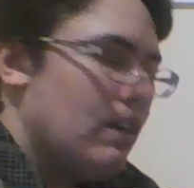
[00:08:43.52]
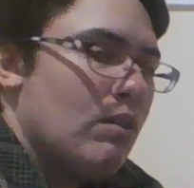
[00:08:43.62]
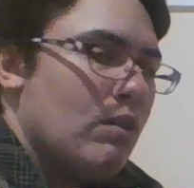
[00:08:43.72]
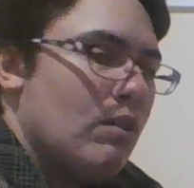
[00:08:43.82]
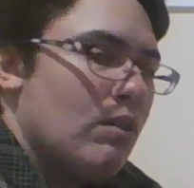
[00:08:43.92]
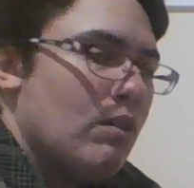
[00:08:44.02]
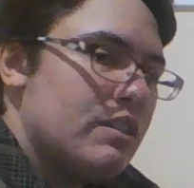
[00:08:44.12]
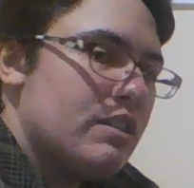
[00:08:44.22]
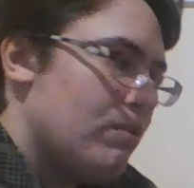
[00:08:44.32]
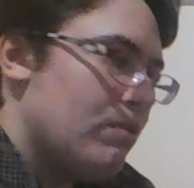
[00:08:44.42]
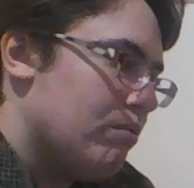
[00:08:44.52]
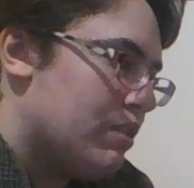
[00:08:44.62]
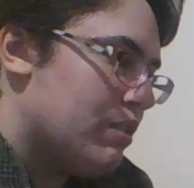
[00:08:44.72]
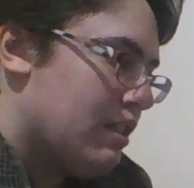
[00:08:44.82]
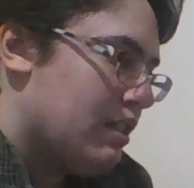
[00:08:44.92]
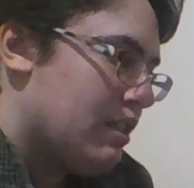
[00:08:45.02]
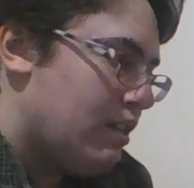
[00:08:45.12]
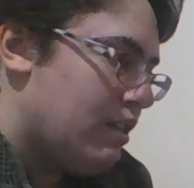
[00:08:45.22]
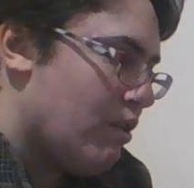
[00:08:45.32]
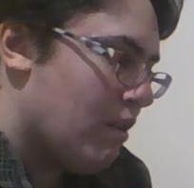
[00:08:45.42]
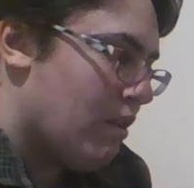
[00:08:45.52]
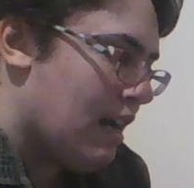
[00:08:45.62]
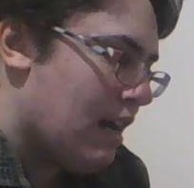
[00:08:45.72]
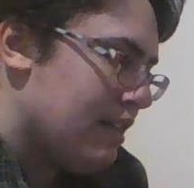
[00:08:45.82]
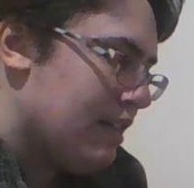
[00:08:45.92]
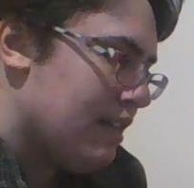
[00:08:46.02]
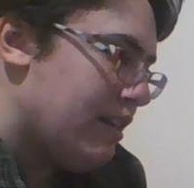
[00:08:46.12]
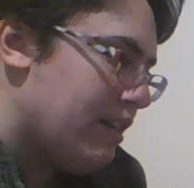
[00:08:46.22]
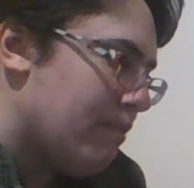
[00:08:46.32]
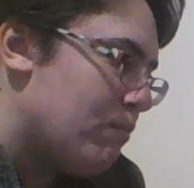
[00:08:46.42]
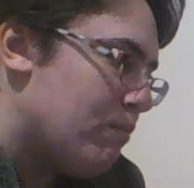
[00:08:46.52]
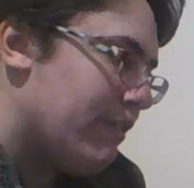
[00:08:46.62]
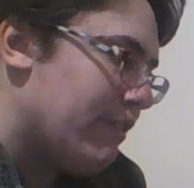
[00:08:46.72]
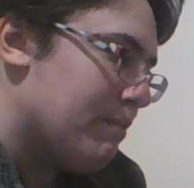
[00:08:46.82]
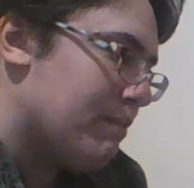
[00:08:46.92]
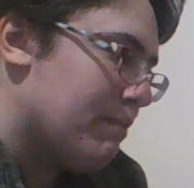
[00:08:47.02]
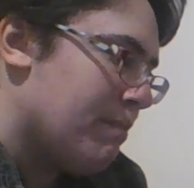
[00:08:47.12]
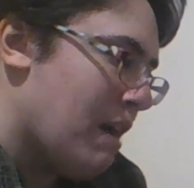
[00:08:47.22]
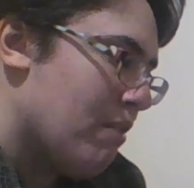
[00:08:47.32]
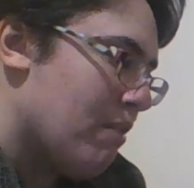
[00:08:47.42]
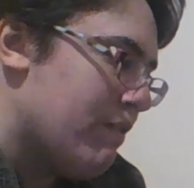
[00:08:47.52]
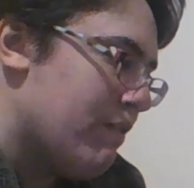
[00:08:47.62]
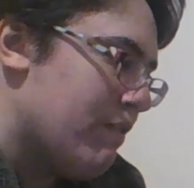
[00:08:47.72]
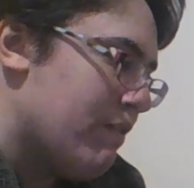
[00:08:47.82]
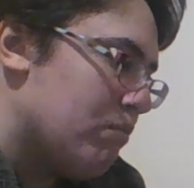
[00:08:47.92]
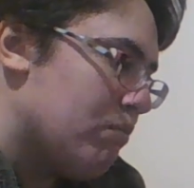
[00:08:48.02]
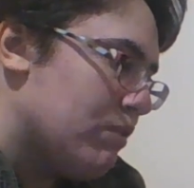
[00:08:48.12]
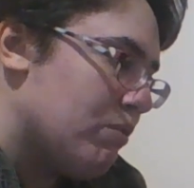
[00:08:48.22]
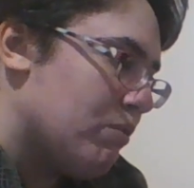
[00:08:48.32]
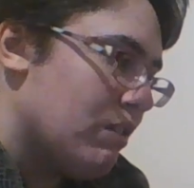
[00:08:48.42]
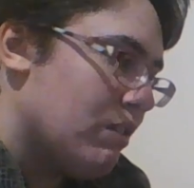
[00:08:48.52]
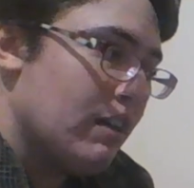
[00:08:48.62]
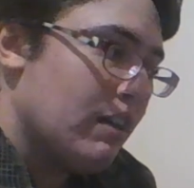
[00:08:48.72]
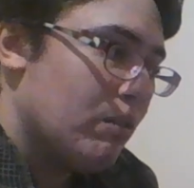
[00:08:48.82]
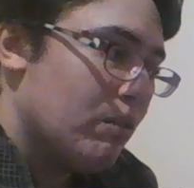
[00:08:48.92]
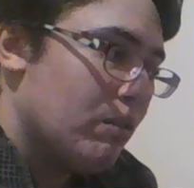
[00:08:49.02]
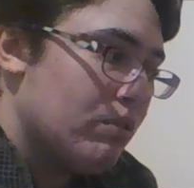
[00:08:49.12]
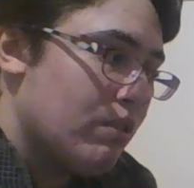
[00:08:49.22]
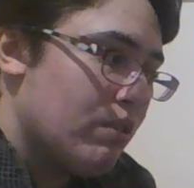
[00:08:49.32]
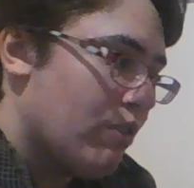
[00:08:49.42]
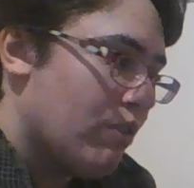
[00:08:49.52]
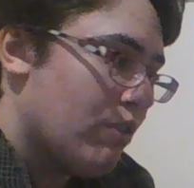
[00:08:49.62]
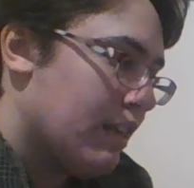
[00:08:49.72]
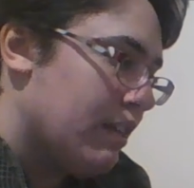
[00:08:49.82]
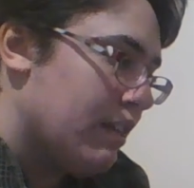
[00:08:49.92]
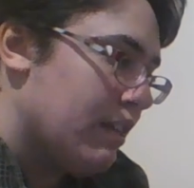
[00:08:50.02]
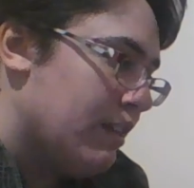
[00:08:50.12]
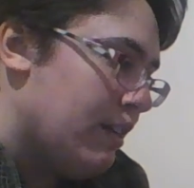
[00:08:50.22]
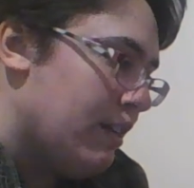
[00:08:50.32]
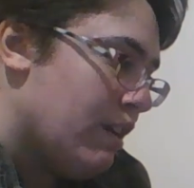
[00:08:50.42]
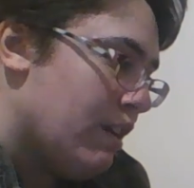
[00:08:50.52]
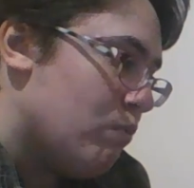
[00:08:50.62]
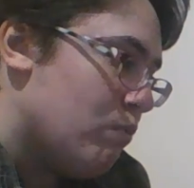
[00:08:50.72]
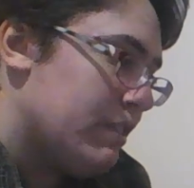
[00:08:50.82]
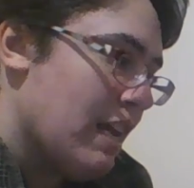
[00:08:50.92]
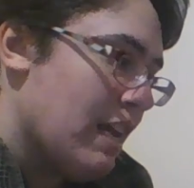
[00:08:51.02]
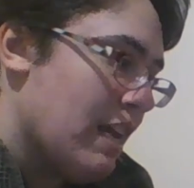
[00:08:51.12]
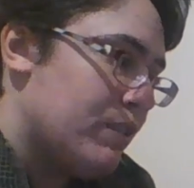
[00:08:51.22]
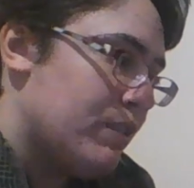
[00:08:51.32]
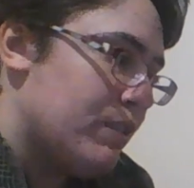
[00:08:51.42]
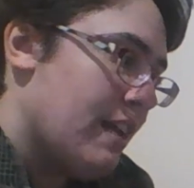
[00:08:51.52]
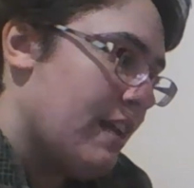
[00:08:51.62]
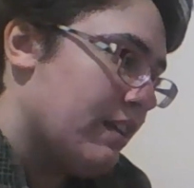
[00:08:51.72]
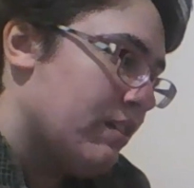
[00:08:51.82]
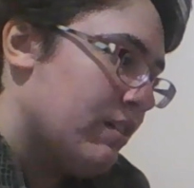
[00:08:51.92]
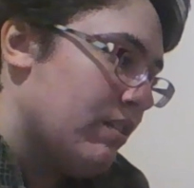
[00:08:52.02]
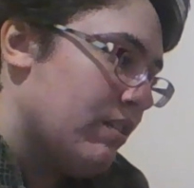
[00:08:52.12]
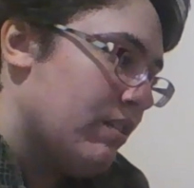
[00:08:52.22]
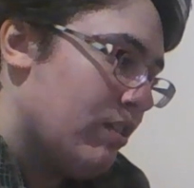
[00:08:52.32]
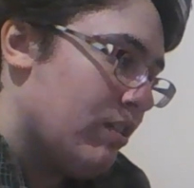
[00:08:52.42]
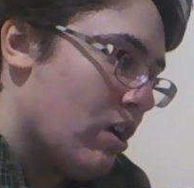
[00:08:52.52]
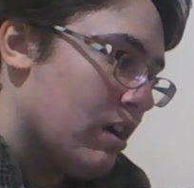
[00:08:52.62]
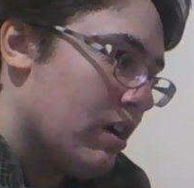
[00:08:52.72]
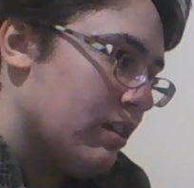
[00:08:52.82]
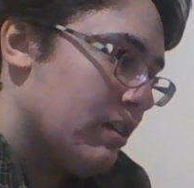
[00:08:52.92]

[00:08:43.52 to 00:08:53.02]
"What's no use?" Noah asked, moving up to the bow of the boat so he could get closer to the dragon, who was now standing on the dock.